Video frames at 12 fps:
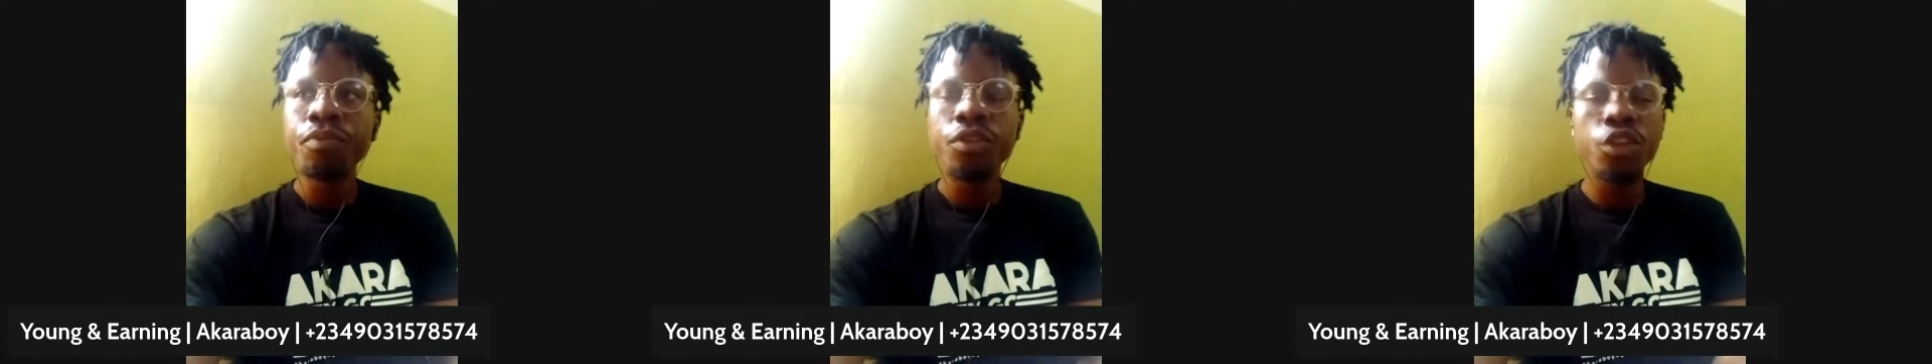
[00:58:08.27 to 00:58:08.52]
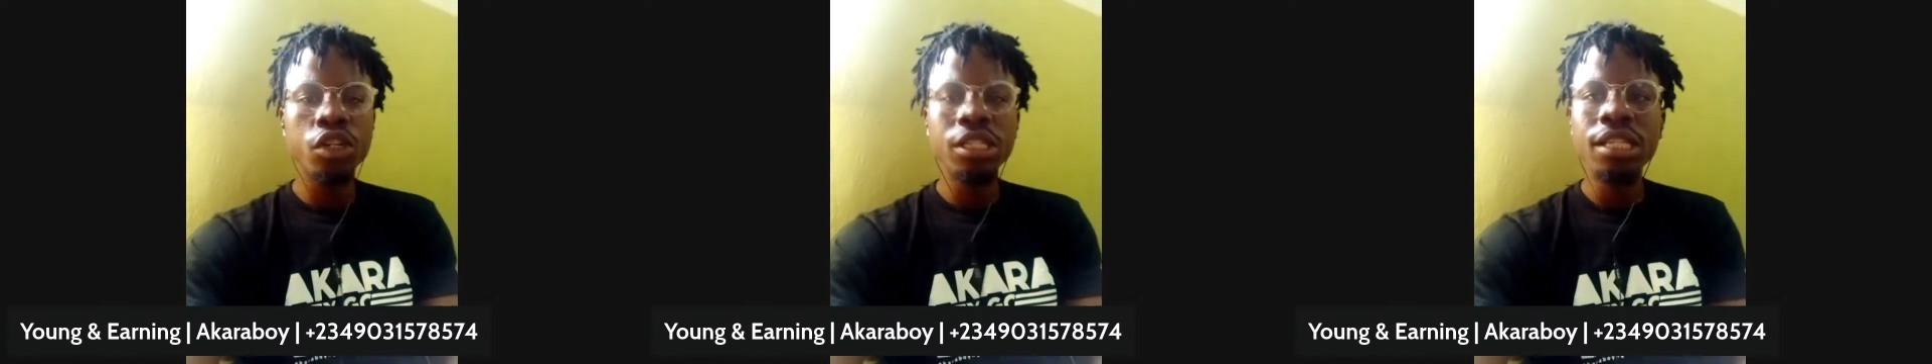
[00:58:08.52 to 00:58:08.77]
You
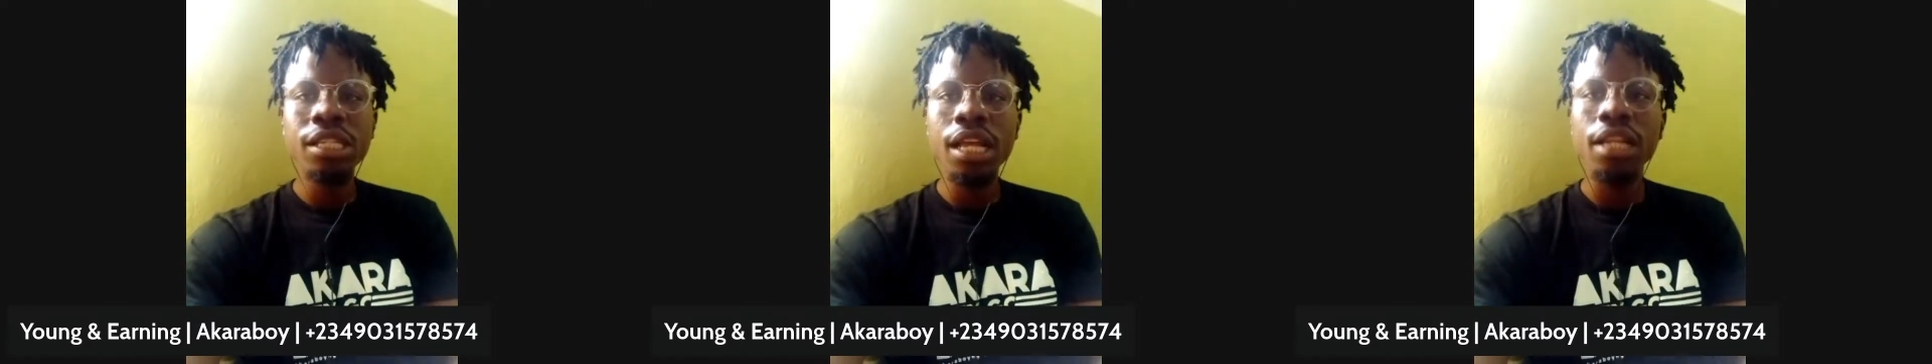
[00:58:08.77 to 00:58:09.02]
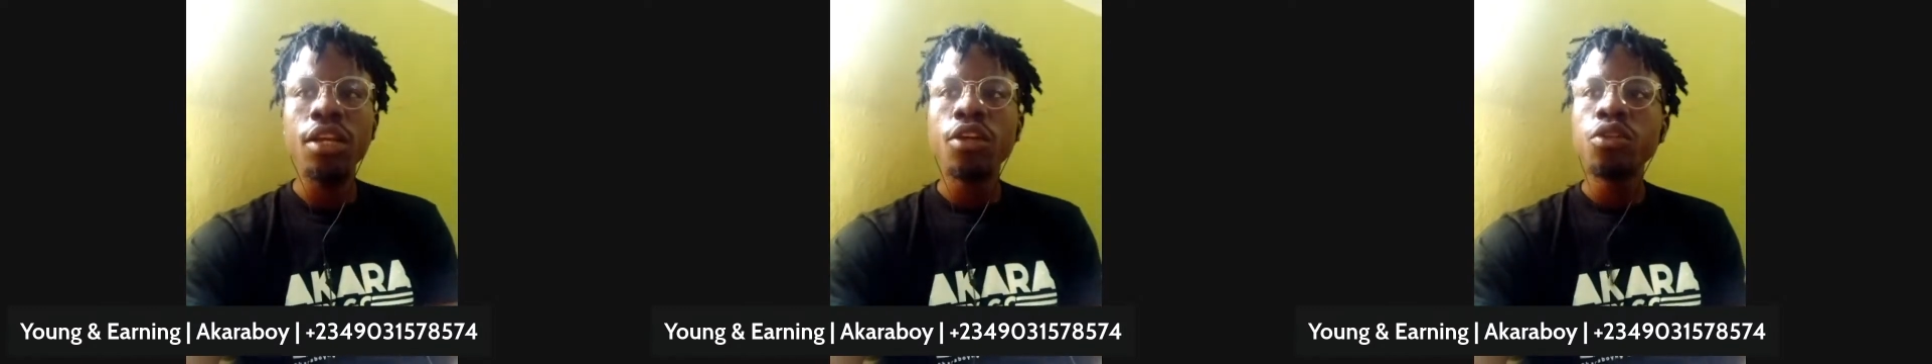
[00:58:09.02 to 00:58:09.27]
understand?
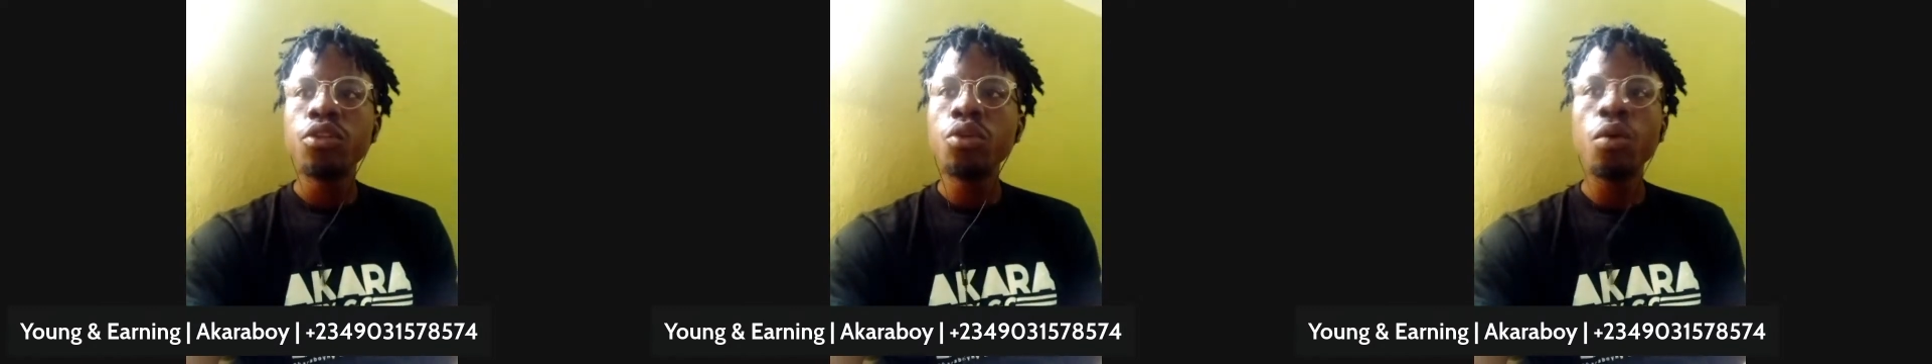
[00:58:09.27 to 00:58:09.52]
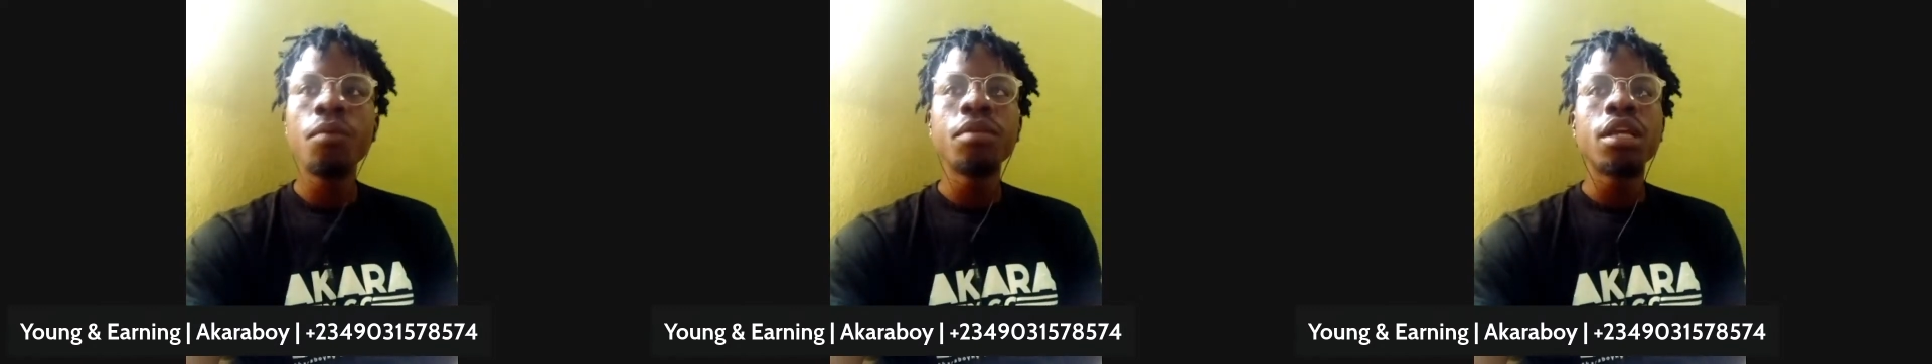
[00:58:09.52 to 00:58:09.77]
So,
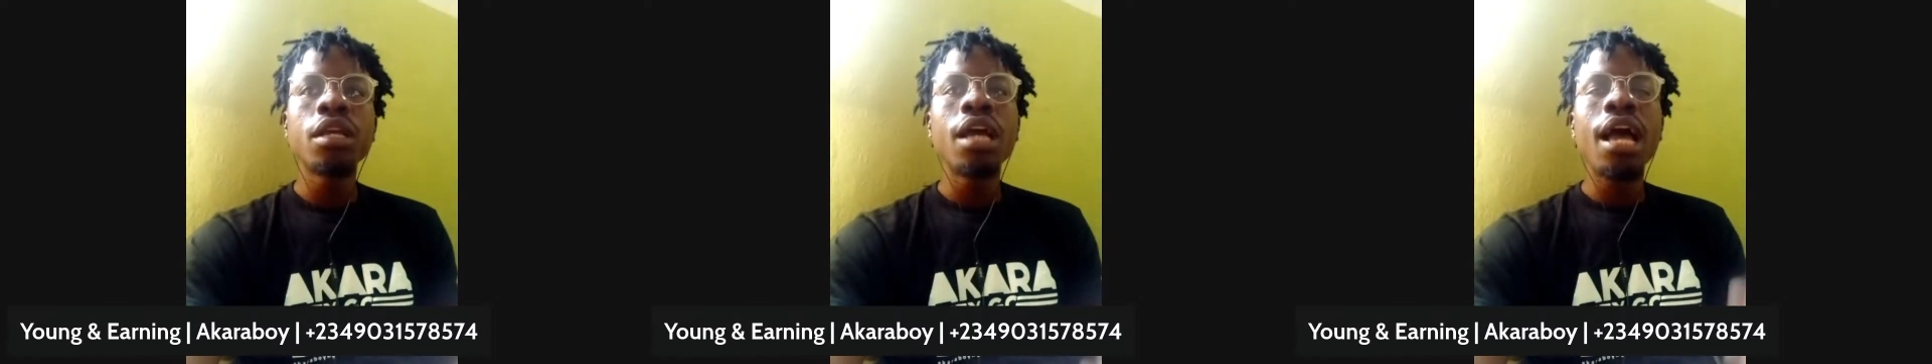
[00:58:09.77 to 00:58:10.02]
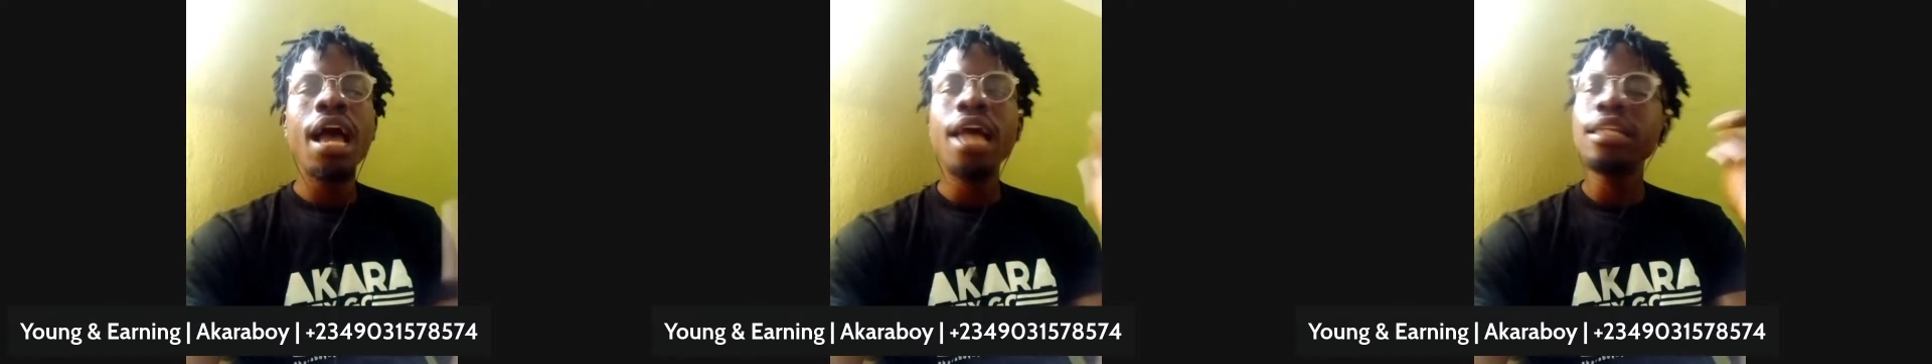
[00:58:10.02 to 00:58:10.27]

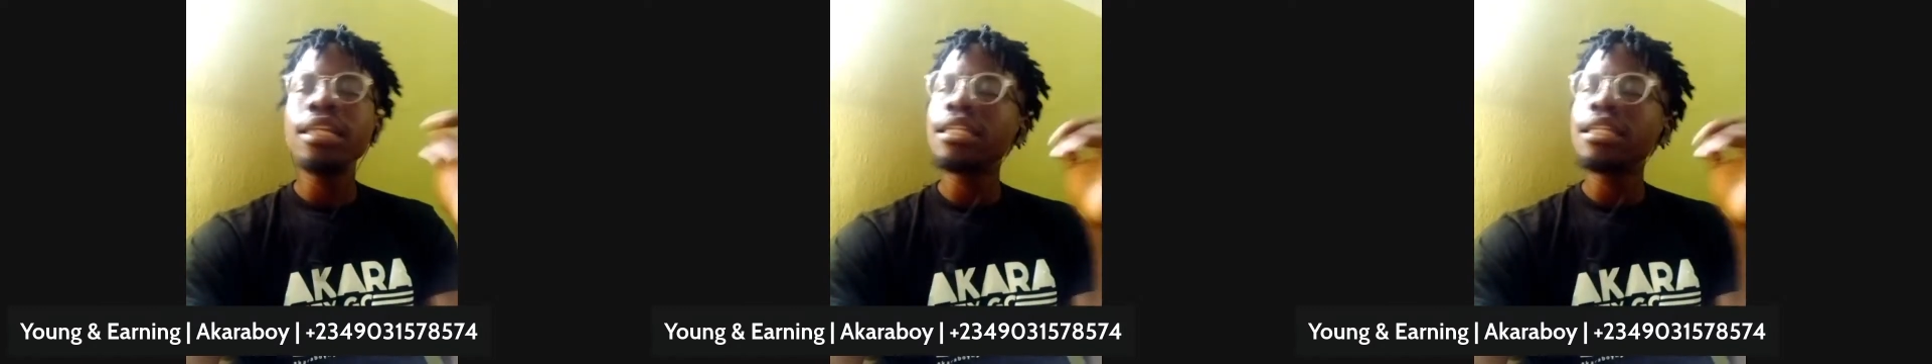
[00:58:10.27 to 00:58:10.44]
and